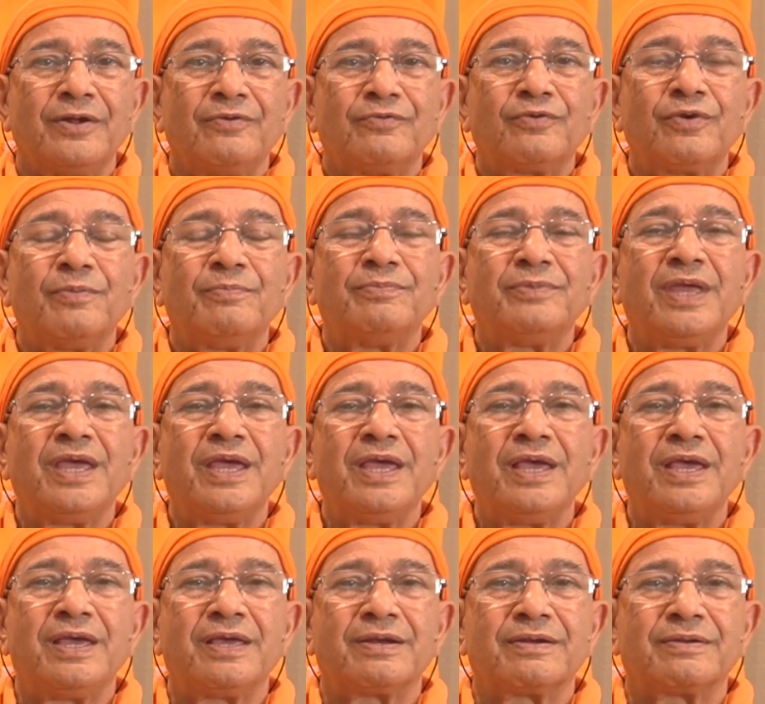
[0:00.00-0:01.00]
From
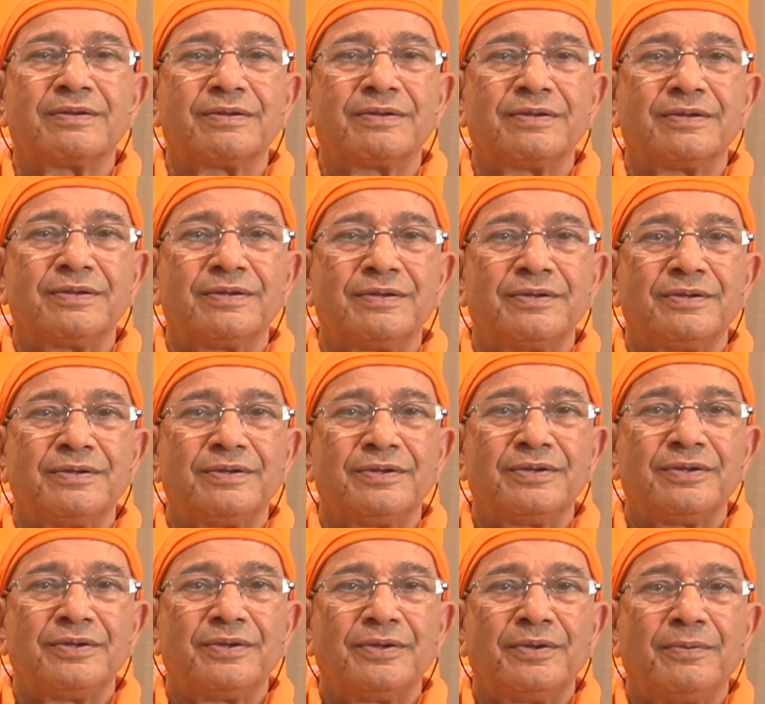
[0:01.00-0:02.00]
there
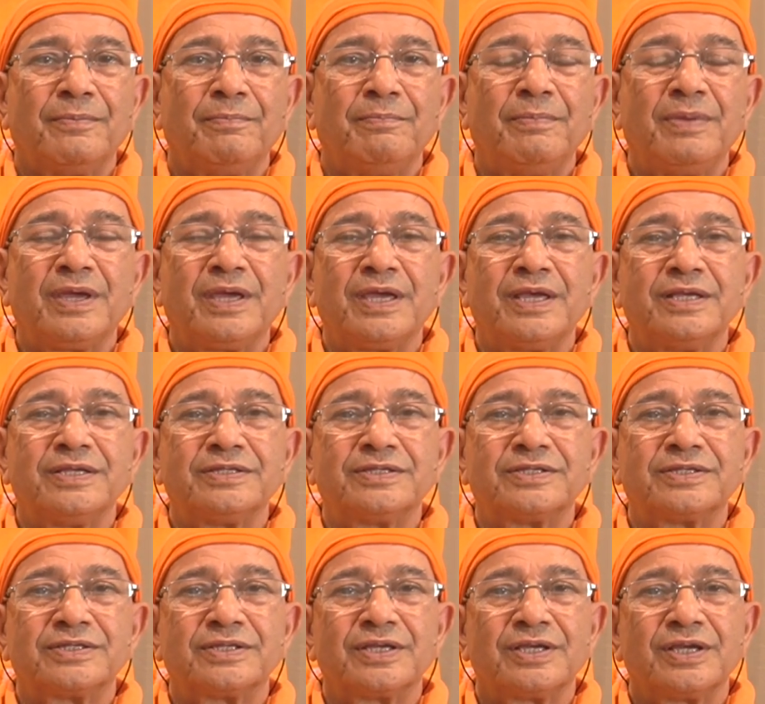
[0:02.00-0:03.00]

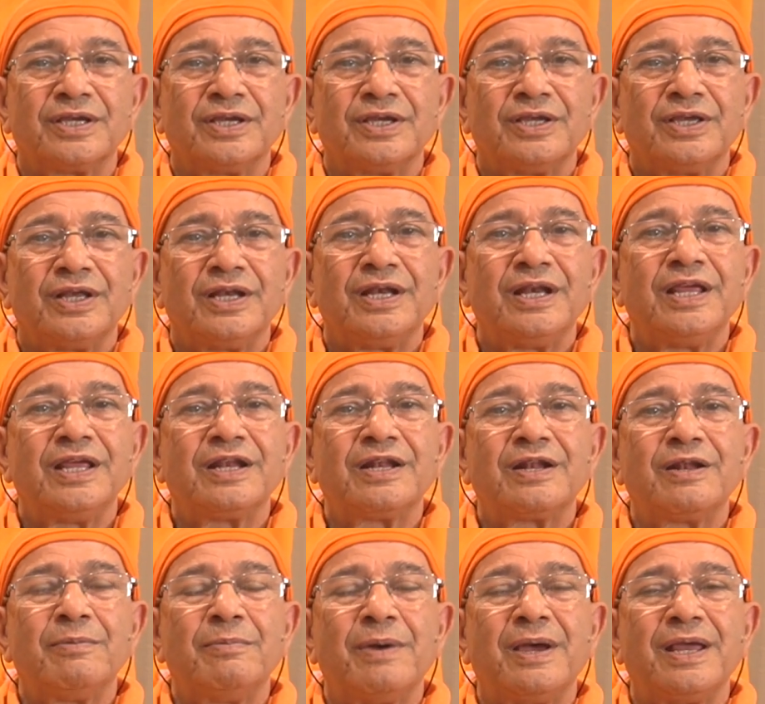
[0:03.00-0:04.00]
begins
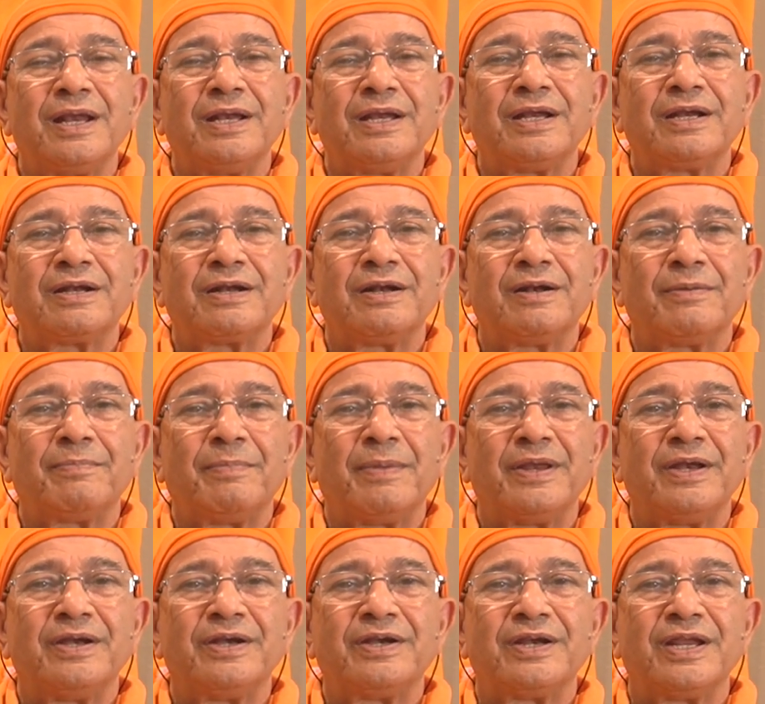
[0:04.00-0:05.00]
little by little
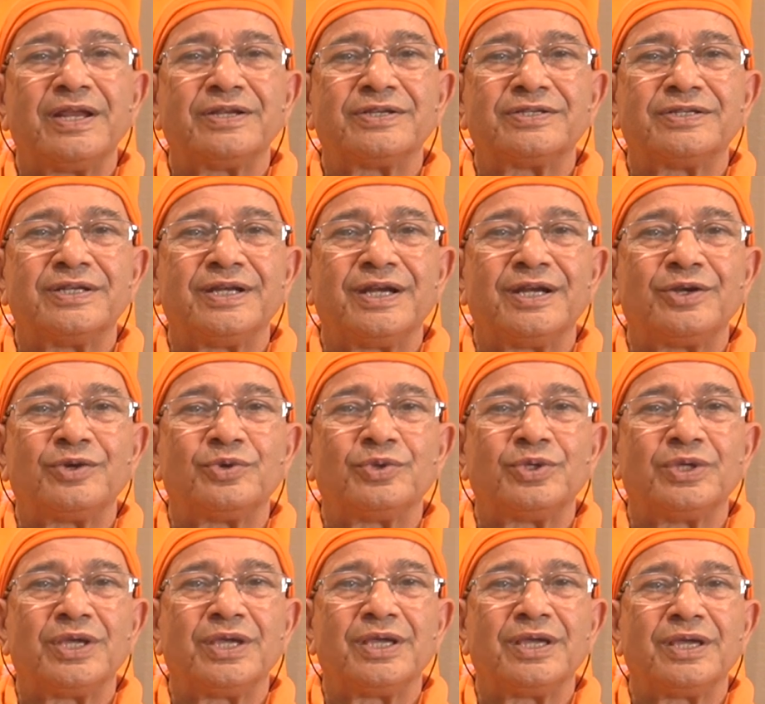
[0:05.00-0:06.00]
penetration into
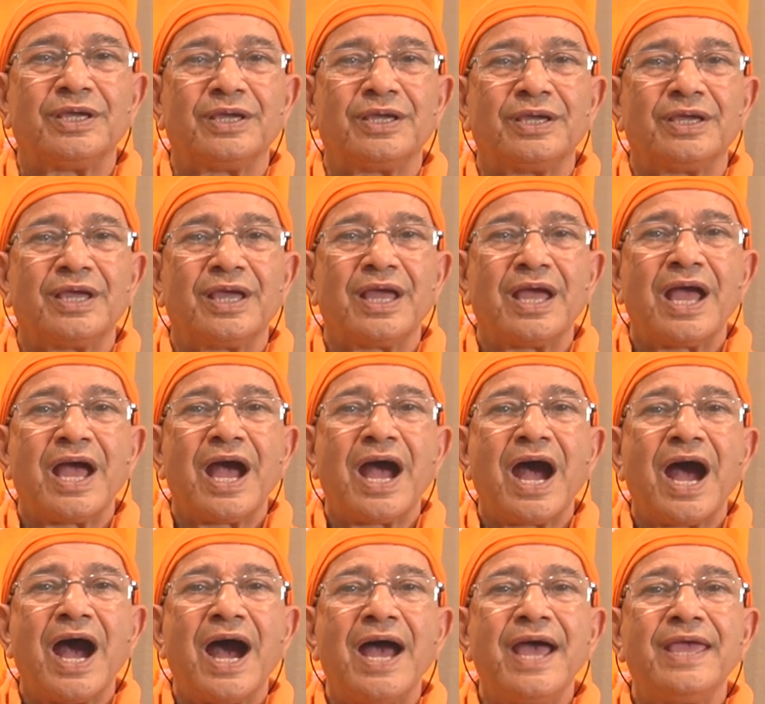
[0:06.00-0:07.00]
the
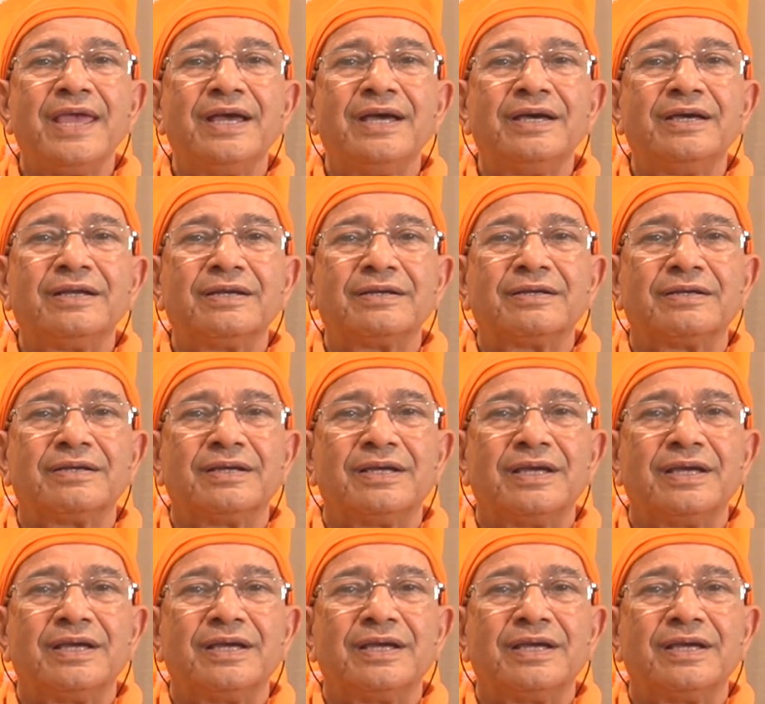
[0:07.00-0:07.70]
higher